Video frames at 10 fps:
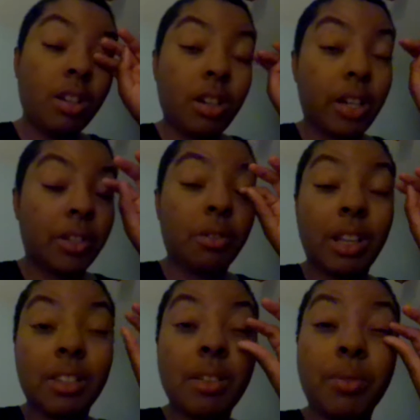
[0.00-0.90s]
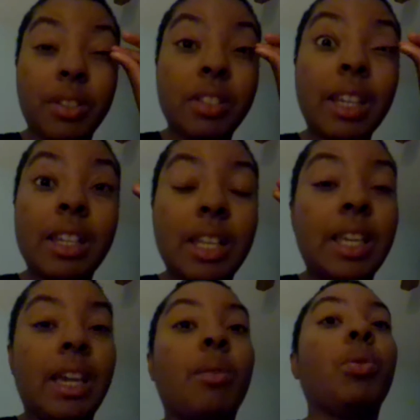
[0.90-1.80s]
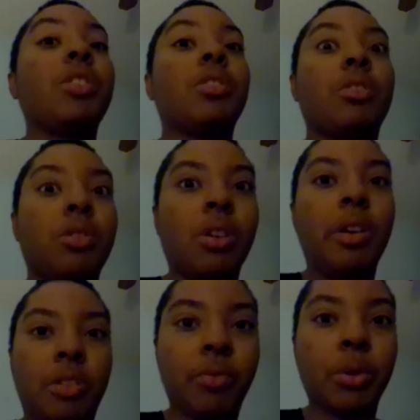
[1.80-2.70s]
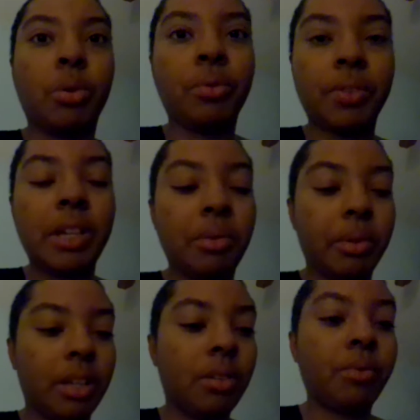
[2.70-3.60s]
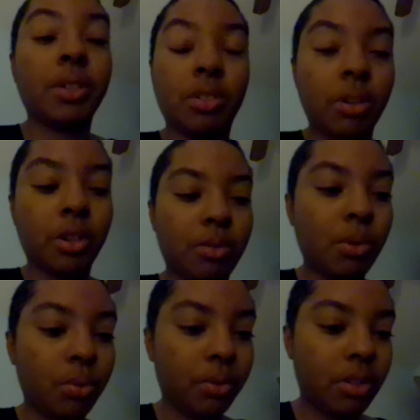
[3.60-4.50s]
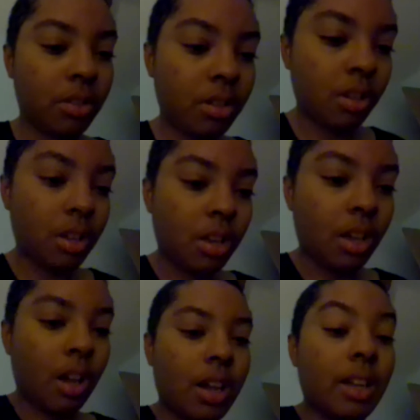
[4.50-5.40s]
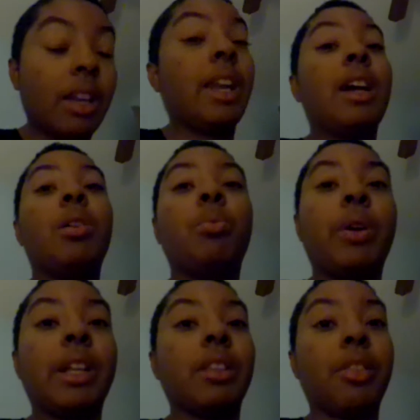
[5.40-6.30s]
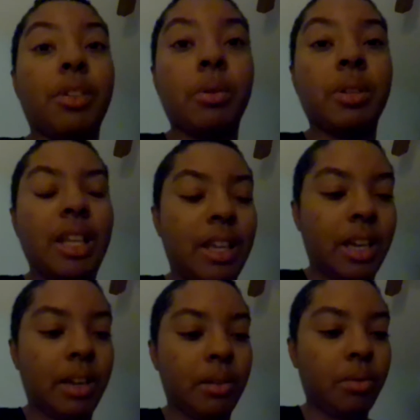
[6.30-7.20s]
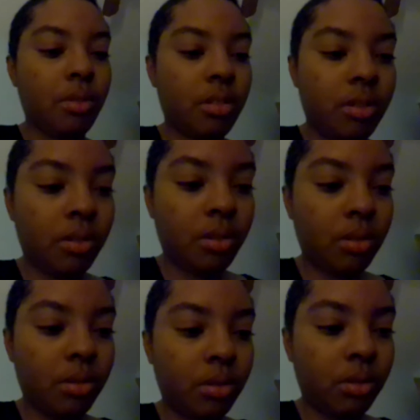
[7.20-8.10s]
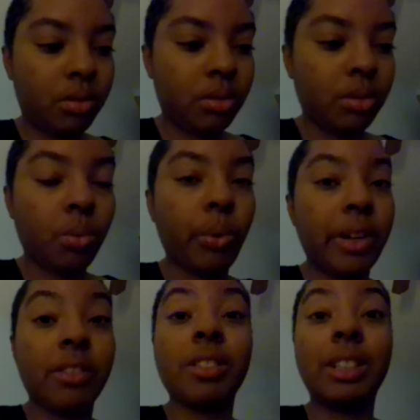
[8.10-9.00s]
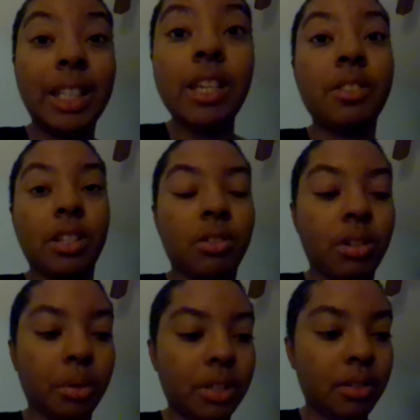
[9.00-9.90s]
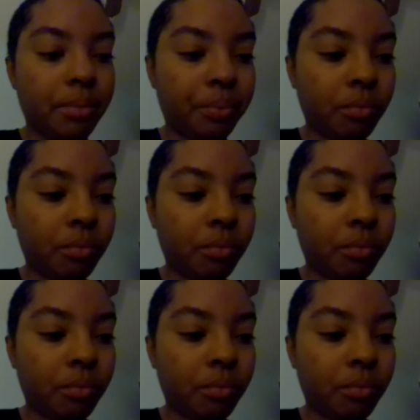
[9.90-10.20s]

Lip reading: All right, so that's it for the second decan, which is the Taurus Virgo flavoring for the Taurus moons. Now we're at the third decan, where it's the least exalted.